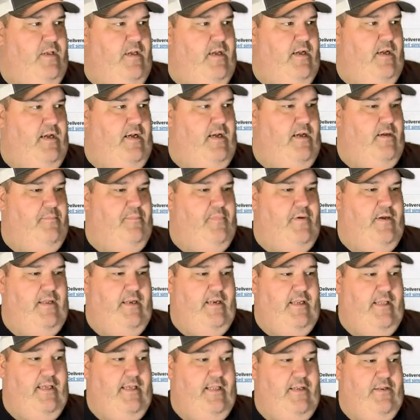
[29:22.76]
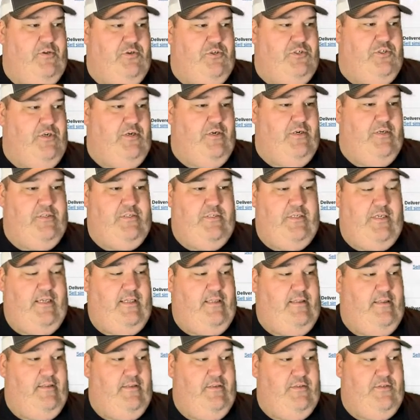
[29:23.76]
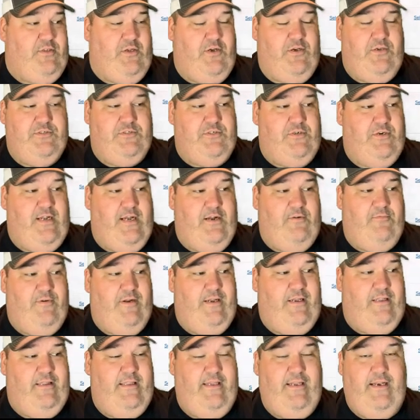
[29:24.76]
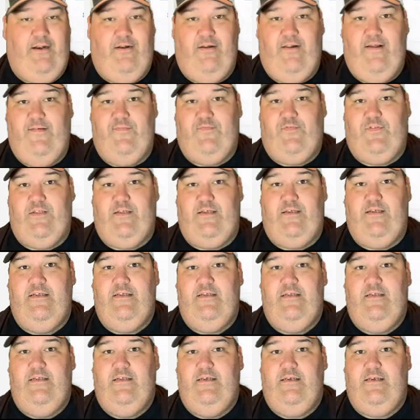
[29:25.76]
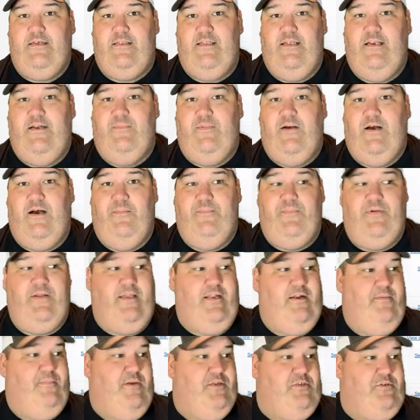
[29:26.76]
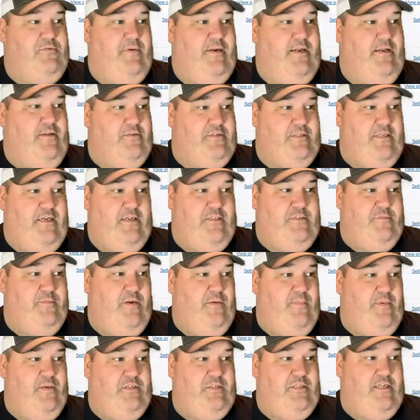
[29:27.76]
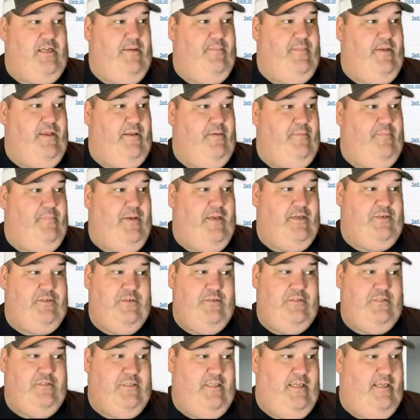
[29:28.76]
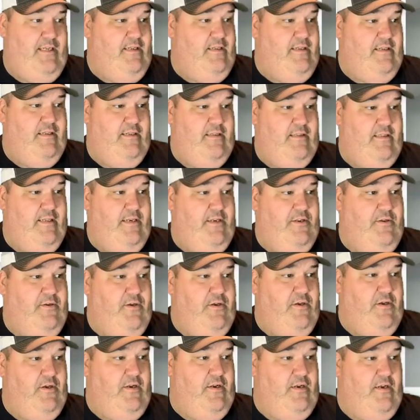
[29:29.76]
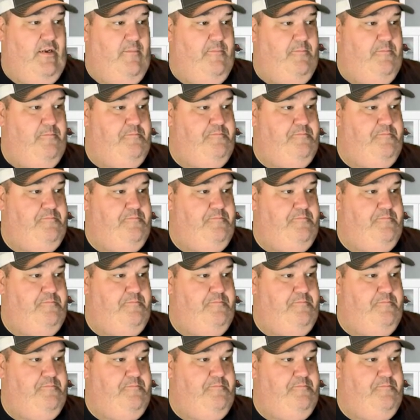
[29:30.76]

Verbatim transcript: Uh, but again, those shirts, like as long as they're not wrinkly and I don't have to clean them up and get a bunch of wrinkles out, spend a bunch of time making pictures, they they do good. And,